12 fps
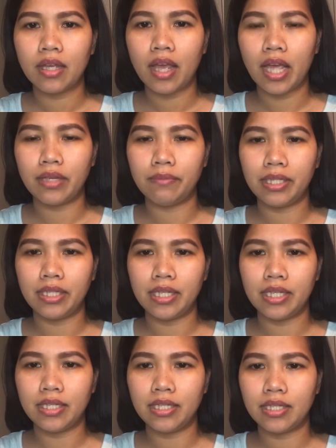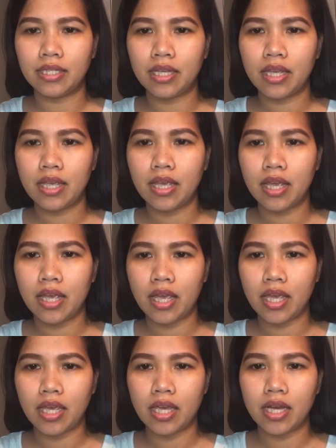and needs
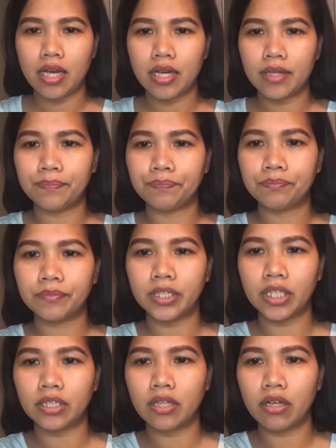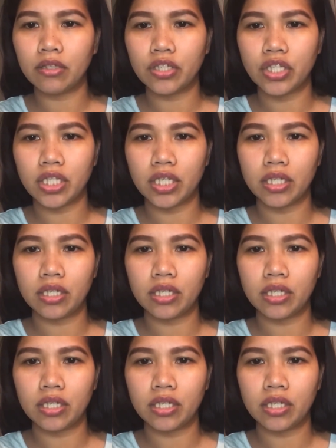a technology,